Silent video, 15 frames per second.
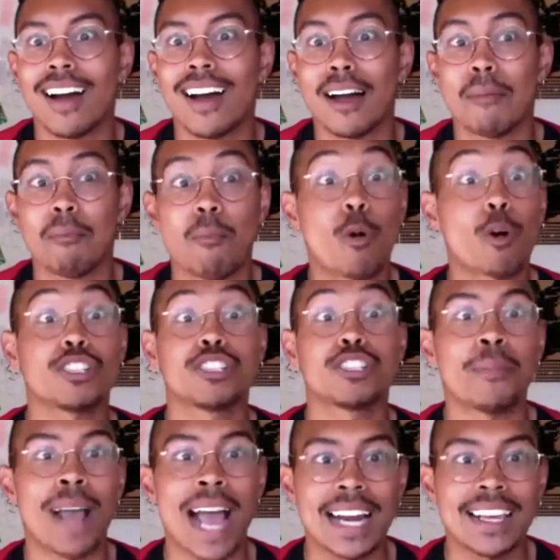more
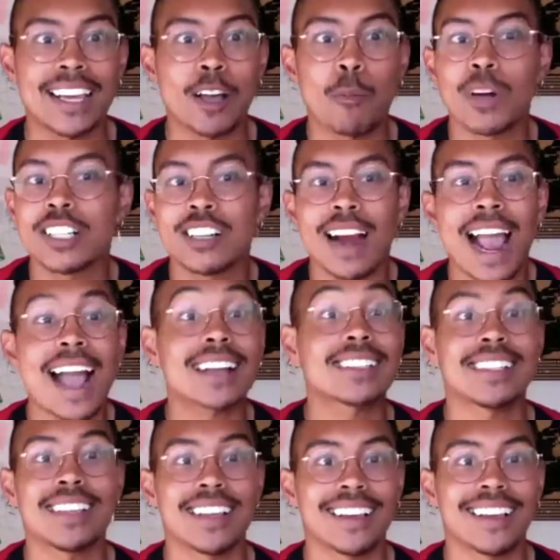dramatic when you're
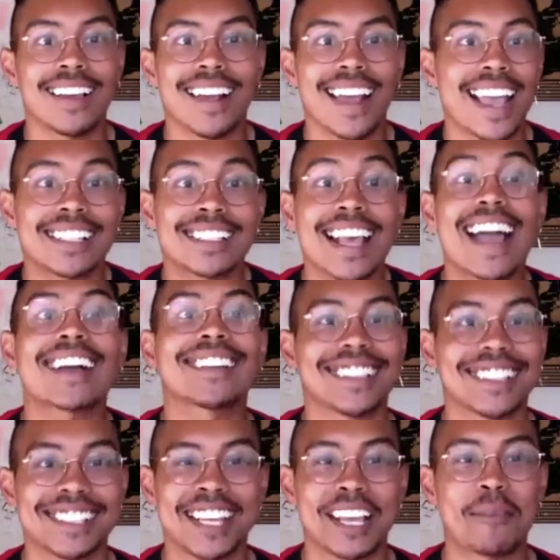acting exactly the
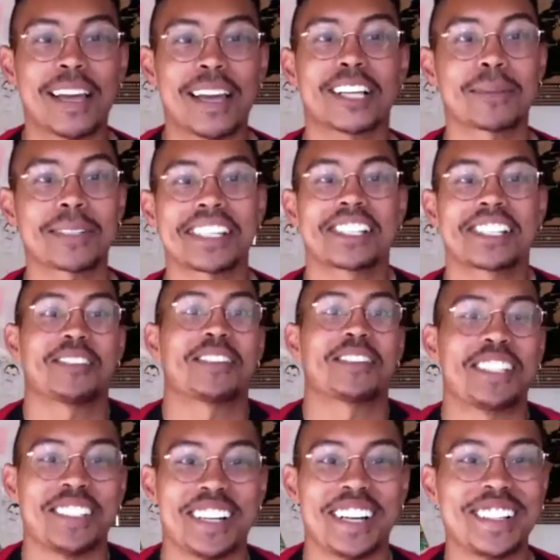same way, especially as someone who
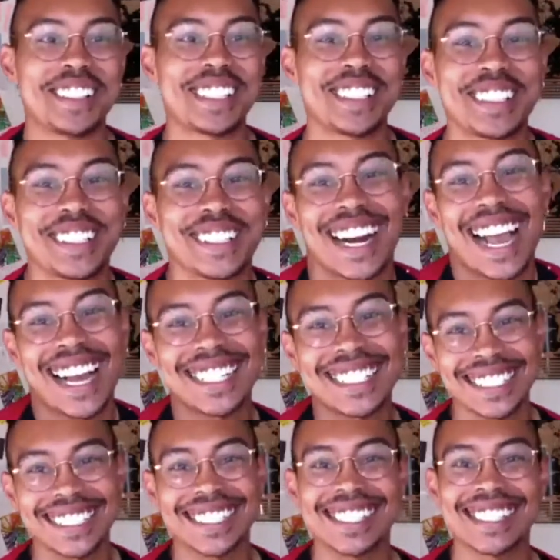knows you, you're acting
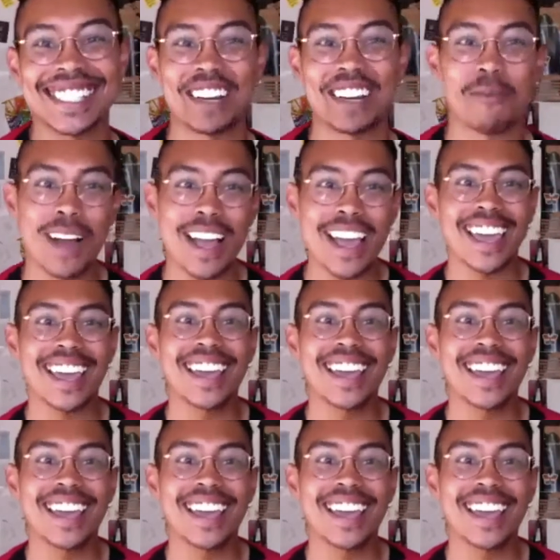the same way.